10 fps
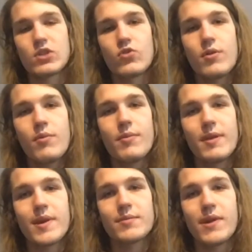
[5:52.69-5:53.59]
Normal
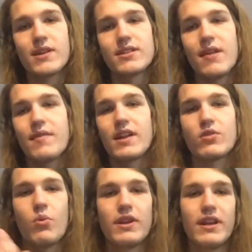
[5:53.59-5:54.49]
BMX bikes have like
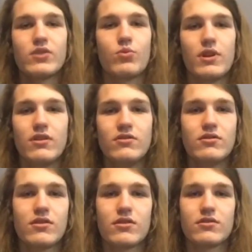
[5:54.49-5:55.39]
20-inch
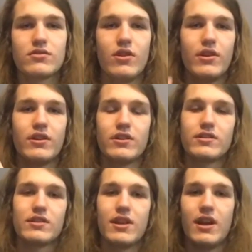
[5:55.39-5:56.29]
wheels, so you
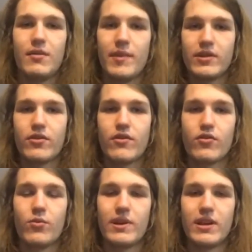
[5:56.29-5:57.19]
just make sure they're
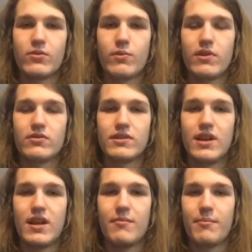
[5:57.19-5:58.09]
20-inch wheels,
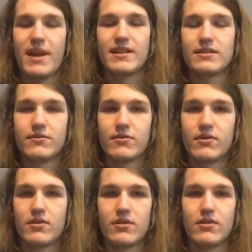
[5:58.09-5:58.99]
not massive,
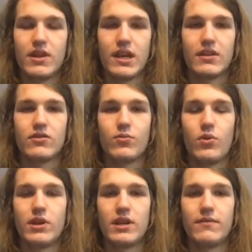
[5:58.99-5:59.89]
like
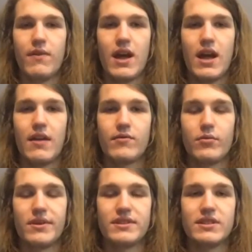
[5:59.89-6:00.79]
25,
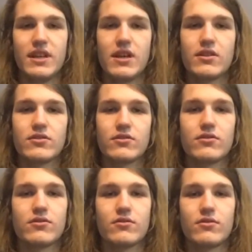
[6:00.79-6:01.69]

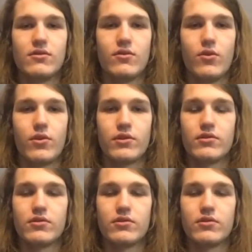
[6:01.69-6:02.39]
26, or